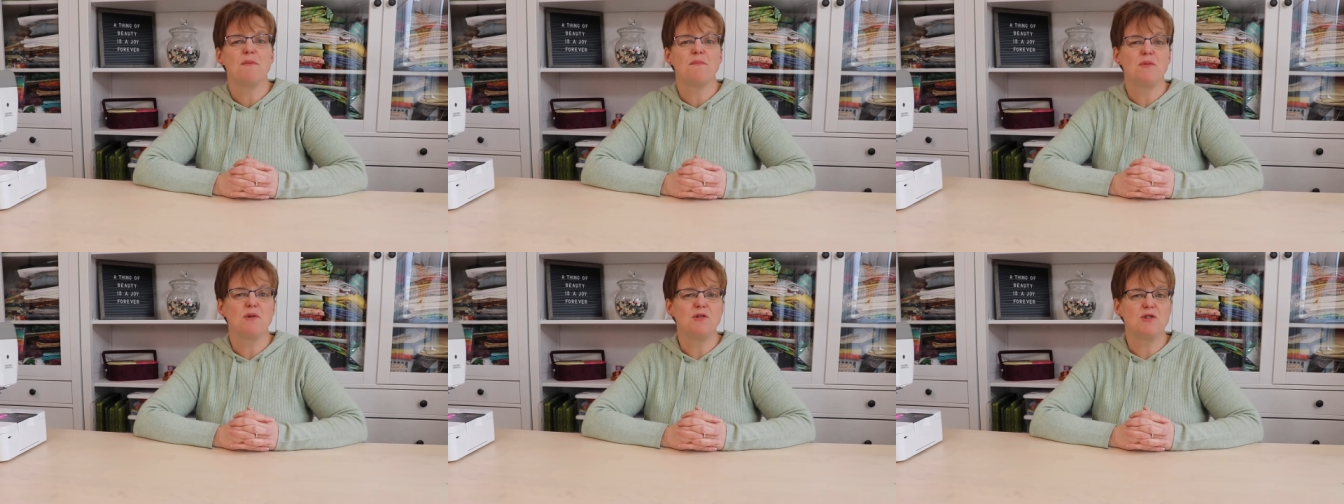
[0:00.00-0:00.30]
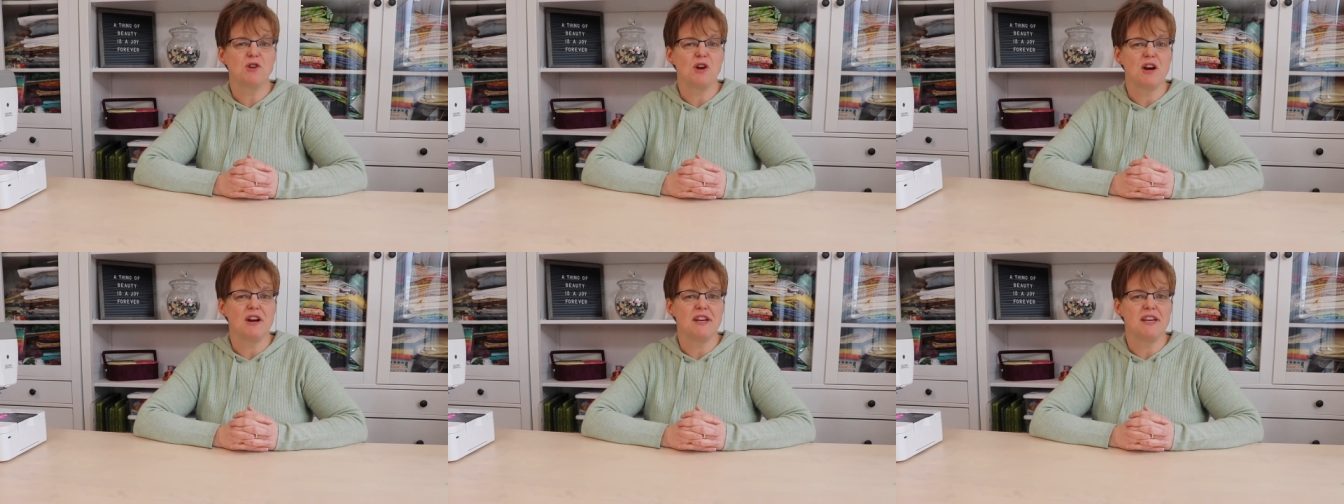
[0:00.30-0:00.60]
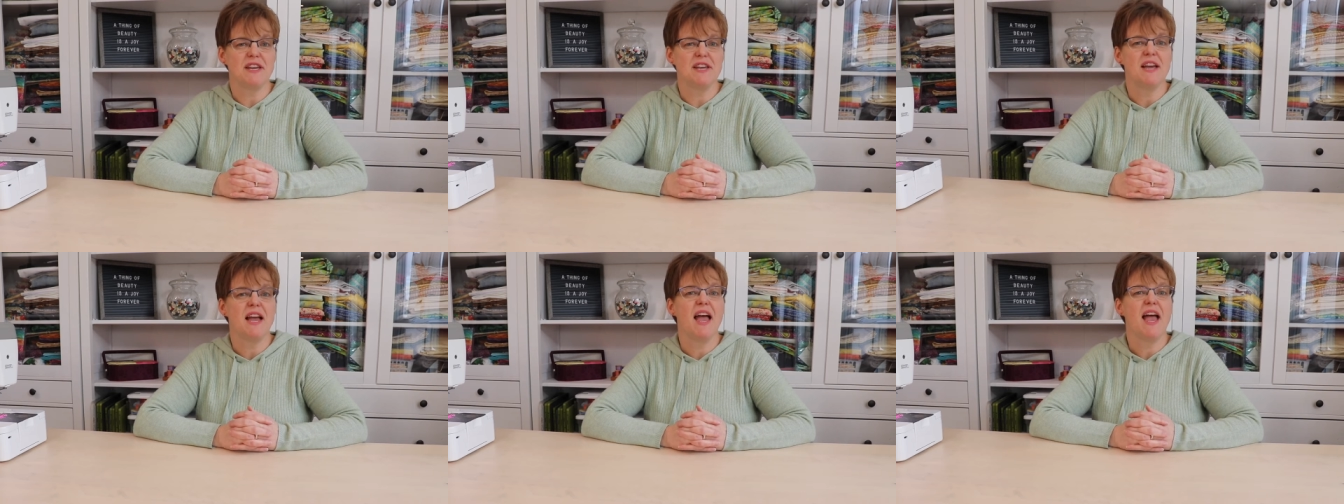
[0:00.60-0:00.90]

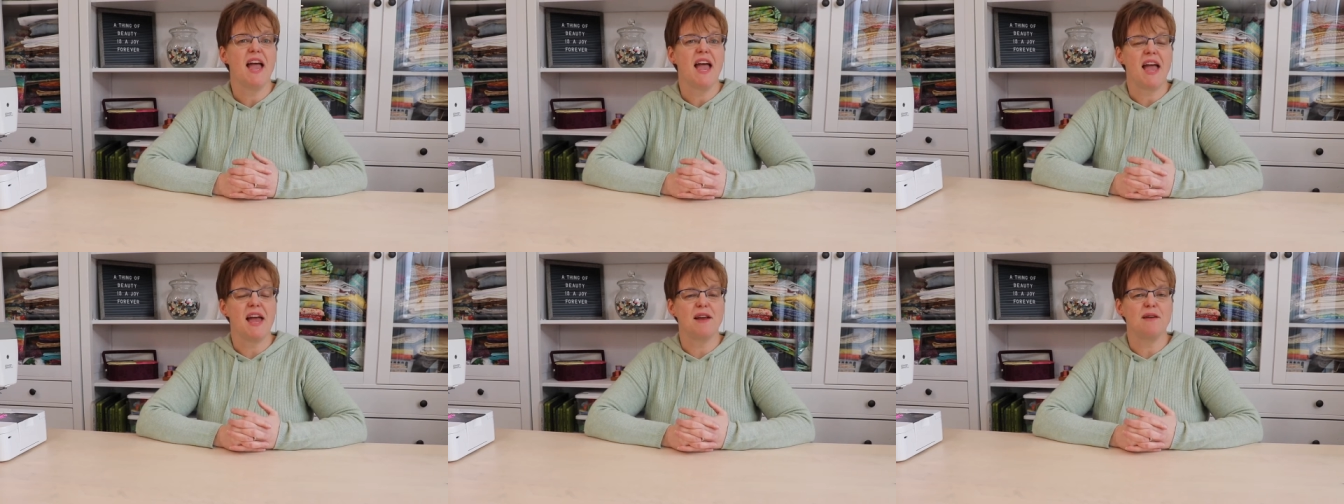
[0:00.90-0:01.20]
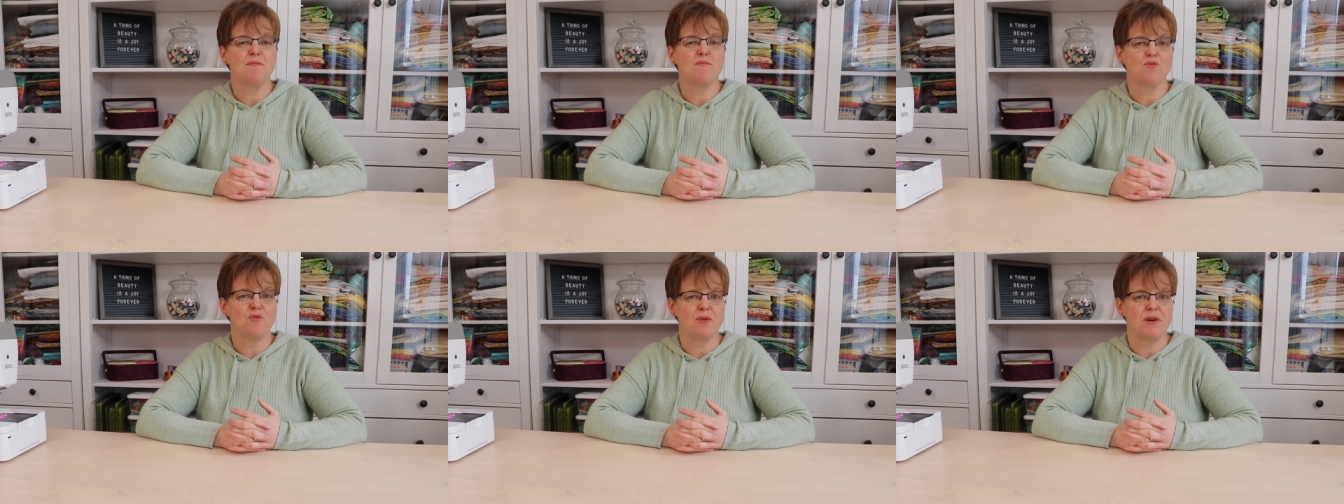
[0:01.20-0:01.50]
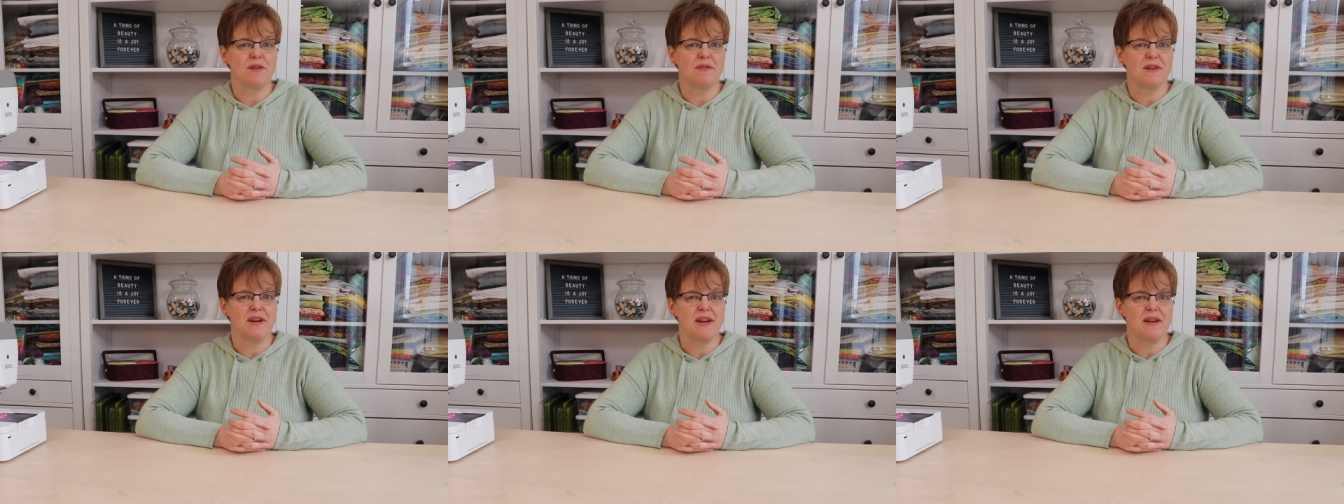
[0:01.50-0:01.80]
pojagi, and
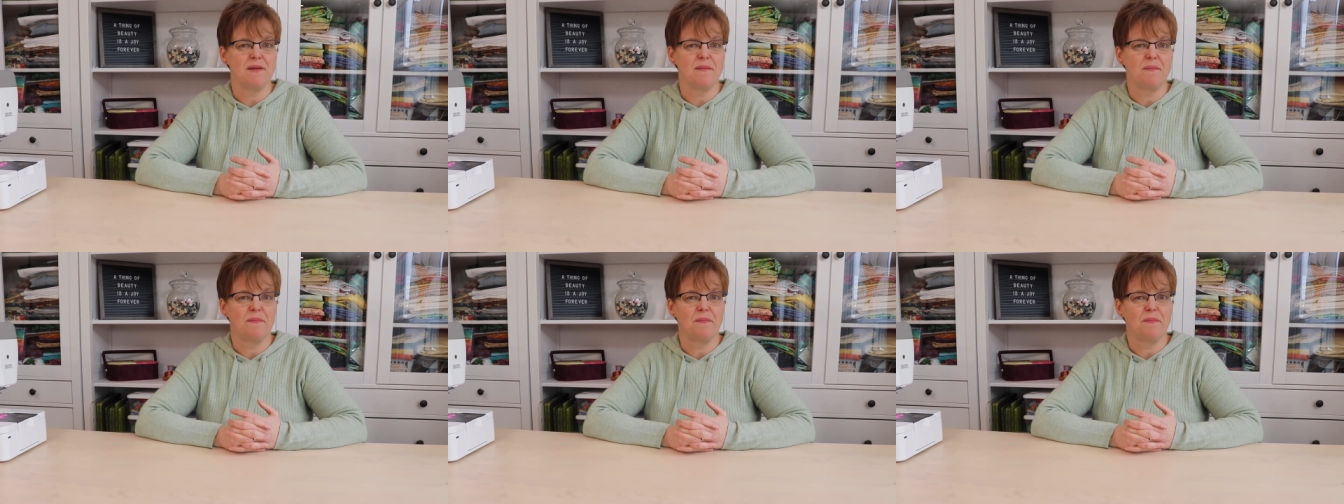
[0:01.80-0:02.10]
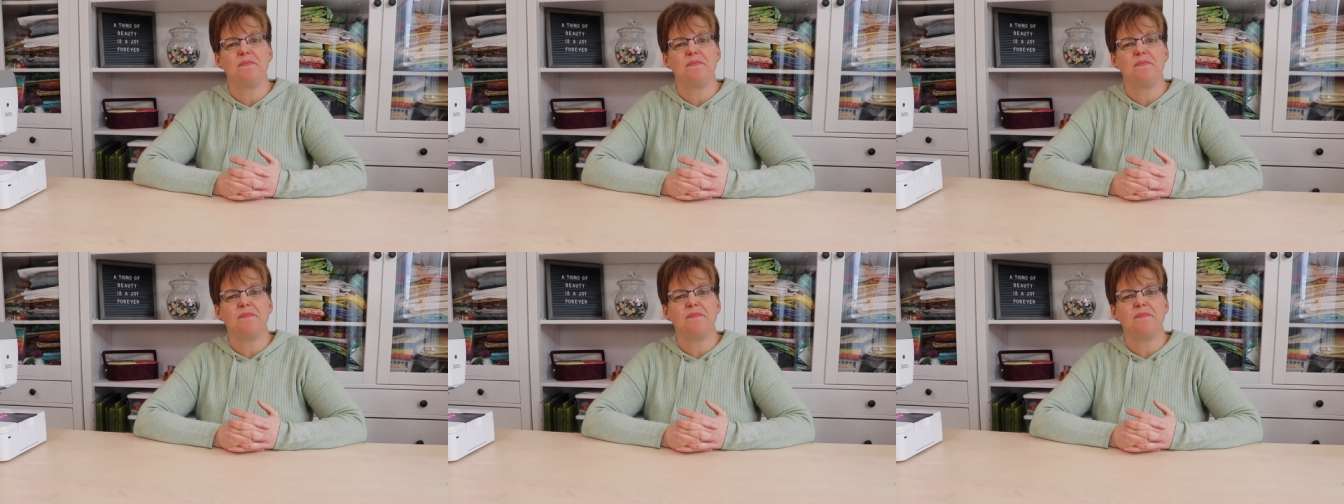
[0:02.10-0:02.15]
embroidery.